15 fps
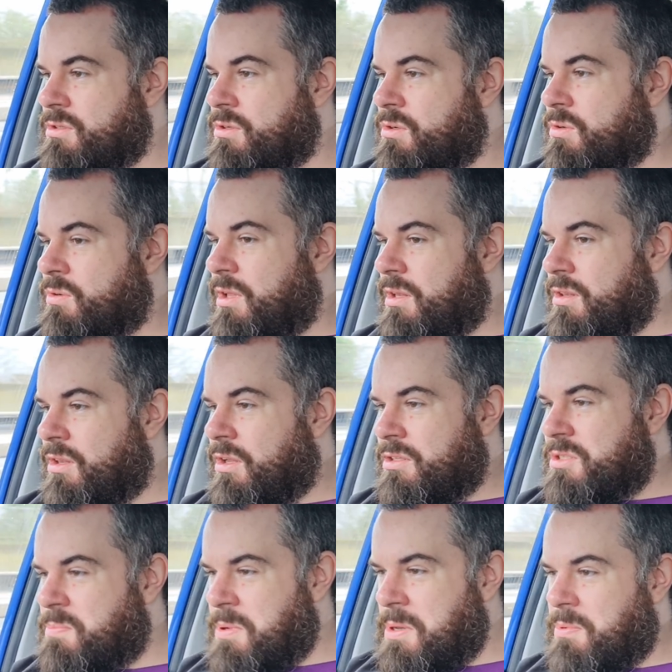So
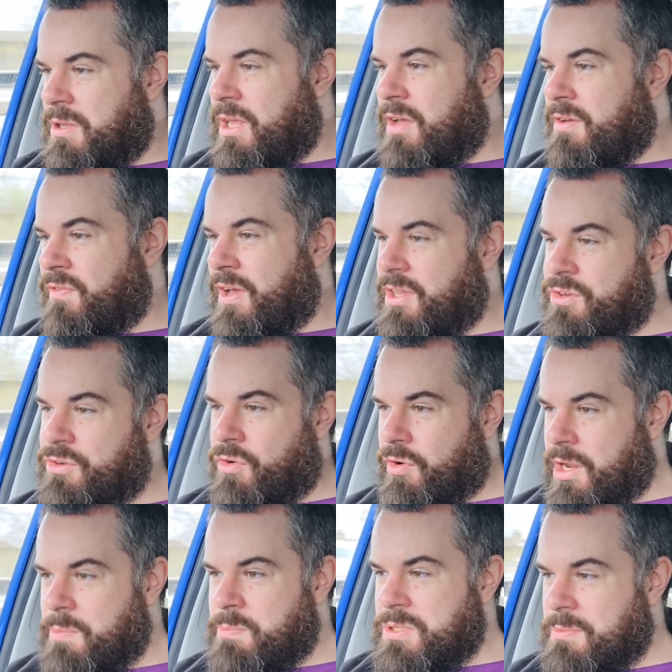lots of people have had
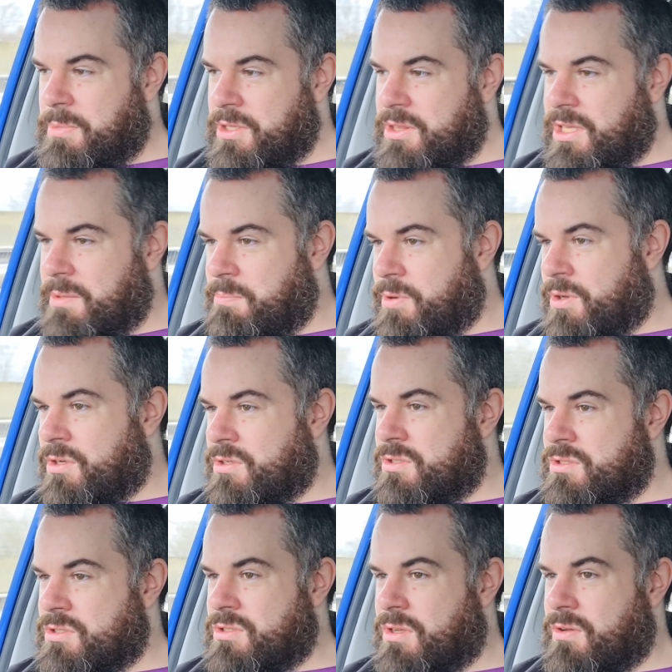gripes about that
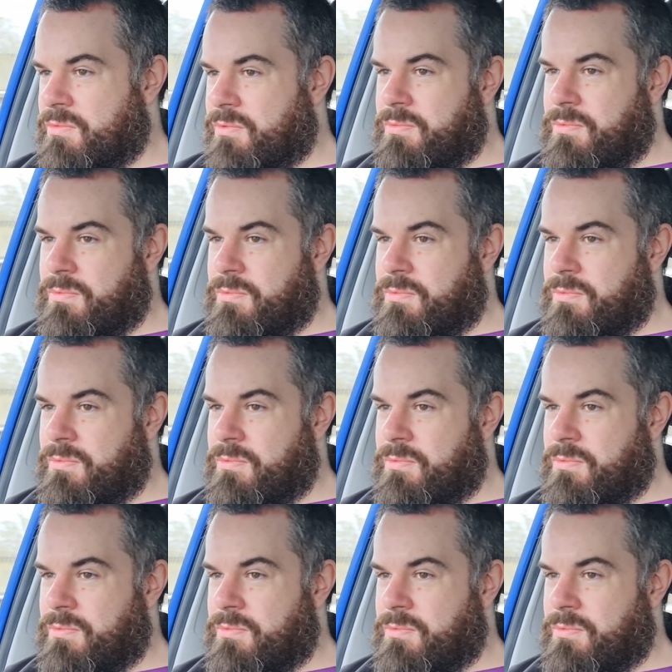because